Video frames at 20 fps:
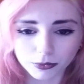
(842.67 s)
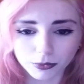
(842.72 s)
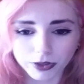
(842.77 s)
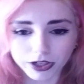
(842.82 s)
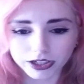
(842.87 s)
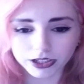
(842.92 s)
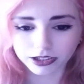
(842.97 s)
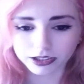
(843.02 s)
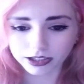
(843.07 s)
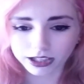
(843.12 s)
where
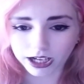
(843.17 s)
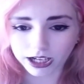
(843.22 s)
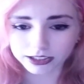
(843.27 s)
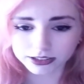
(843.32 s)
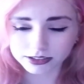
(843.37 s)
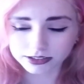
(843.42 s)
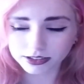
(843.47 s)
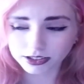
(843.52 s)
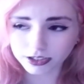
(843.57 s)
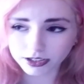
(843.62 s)
your
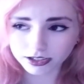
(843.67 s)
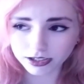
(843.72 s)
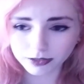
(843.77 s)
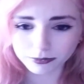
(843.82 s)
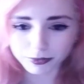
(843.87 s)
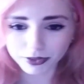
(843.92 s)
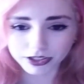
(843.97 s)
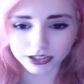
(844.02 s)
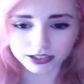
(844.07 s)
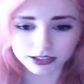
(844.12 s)
classes are
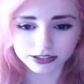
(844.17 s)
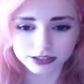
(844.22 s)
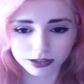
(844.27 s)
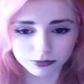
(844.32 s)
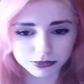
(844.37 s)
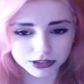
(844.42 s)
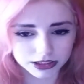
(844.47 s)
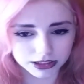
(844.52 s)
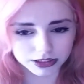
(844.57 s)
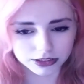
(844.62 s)
because
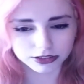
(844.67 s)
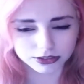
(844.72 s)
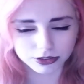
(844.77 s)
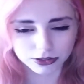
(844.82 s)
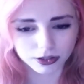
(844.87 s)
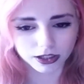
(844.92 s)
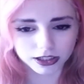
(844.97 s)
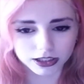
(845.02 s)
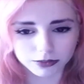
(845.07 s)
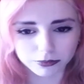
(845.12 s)
some seniors
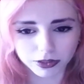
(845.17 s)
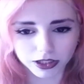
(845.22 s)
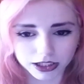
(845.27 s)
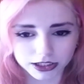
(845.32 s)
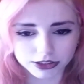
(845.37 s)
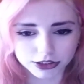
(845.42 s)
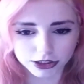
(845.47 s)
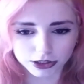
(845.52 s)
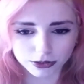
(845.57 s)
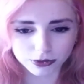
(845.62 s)
do like to
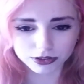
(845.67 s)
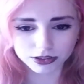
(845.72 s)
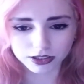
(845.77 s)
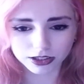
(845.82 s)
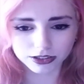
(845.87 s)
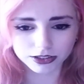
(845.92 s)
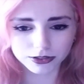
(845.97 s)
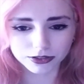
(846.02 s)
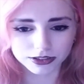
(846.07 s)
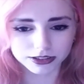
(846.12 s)
play jokes
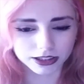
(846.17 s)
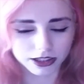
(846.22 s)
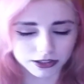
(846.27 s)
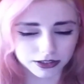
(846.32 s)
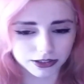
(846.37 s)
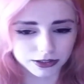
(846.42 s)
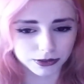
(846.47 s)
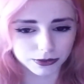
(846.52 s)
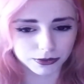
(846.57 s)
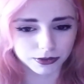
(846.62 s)
on you and tell
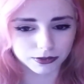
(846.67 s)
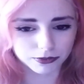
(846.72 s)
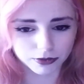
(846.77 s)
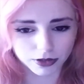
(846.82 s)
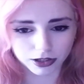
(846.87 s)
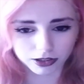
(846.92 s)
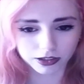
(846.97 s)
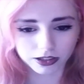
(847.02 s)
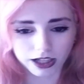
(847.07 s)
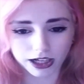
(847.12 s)
you the
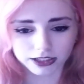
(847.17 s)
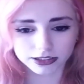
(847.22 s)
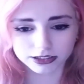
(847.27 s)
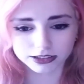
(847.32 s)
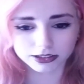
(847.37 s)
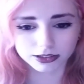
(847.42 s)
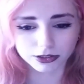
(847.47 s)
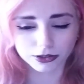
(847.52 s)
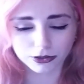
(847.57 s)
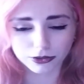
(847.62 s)
wrong
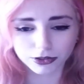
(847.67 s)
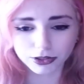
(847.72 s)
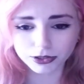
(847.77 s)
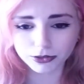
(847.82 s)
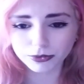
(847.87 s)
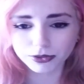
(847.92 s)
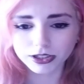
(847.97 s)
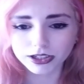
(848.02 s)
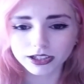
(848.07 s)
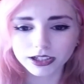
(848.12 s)
classes to go
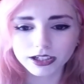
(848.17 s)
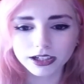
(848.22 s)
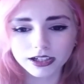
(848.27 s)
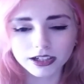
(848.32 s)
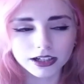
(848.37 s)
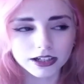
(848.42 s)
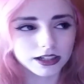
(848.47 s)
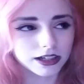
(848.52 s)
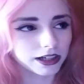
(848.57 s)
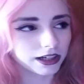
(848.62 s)

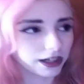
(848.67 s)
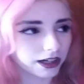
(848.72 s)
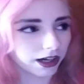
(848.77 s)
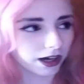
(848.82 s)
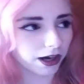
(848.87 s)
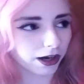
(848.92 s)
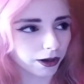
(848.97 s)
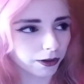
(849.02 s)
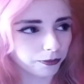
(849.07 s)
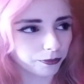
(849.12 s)
to.
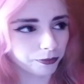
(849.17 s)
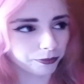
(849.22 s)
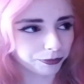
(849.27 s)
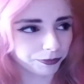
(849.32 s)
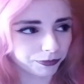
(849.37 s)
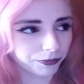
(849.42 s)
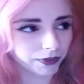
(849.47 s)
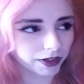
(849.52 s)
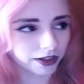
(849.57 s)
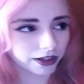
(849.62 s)

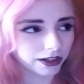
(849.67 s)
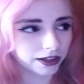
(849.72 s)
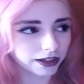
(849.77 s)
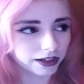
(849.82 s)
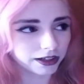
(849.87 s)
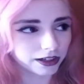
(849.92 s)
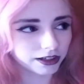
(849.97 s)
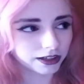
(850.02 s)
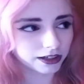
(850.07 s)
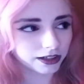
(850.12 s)
Um,
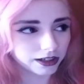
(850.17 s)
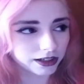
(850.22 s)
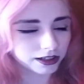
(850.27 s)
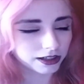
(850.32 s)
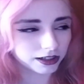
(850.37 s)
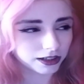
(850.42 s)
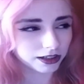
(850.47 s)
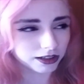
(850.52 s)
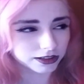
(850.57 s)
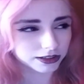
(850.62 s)

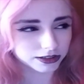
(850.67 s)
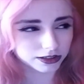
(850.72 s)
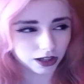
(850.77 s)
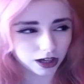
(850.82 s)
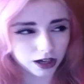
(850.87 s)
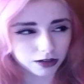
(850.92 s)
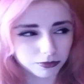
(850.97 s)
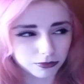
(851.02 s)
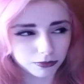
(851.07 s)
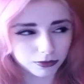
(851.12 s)

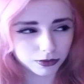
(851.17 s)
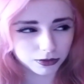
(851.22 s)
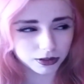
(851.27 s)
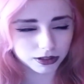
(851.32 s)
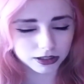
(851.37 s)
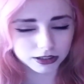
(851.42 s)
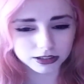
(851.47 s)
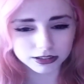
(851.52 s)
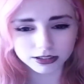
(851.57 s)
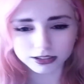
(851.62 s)

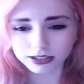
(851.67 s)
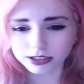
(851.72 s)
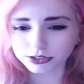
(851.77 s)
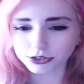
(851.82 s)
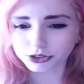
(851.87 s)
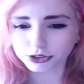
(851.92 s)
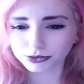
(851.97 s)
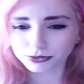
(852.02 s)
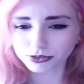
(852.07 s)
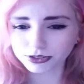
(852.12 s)
sophomores
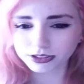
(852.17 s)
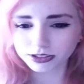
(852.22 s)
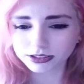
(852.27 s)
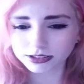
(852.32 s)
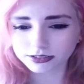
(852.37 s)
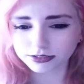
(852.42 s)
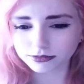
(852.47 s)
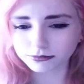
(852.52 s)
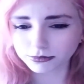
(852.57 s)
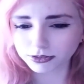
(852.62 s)
and
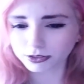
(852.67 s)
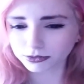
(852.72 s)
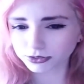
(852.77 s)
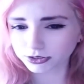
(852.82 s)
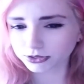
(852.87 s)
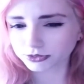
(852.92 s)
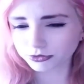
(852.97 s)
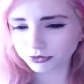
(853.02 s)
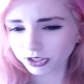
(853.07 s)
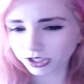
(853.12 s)
juniors, you know,
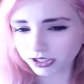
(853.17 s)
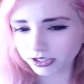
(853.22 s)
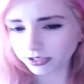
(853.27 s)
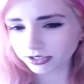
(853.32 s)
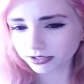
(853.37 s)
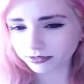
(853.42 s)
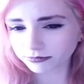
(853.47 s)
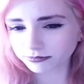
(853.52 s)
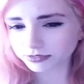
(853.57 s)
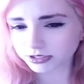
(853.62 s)
just try and
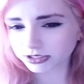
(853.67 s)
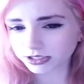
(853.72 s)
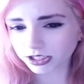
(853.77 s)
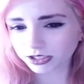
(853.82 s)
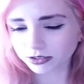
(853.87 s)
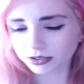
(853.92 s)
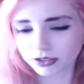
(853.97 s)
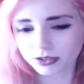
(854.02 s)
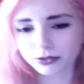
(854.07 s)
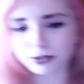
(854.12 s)

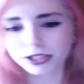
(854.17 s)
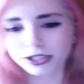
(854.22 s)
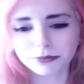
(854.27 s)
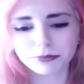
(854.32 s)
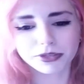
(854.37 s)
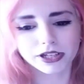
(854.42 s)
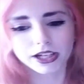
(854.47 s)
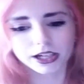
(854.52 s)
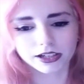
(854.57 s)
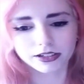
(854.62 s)
stay low, keep
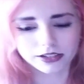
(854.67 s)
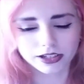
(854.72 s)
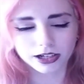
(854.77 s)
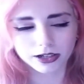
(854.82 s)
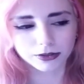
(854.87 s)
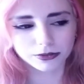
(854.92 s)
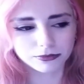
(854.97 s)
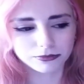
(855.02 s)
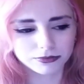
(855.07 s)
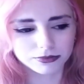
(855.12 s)
your head
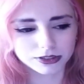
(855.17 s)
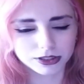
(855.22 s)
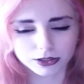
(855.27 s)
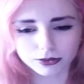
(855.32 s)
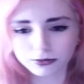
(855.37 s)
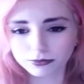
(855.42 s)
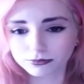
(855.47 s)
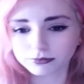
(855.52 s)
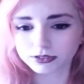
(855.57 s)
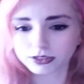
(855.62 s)
down,
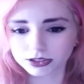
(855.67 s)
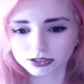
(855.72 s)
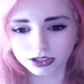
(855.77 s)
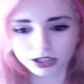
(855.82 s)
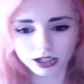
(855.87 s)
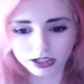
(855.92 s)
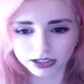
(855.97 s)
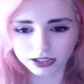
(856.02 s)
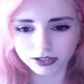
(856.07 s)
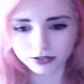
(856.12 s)
don't
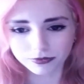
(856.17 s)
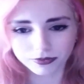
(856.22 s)
start any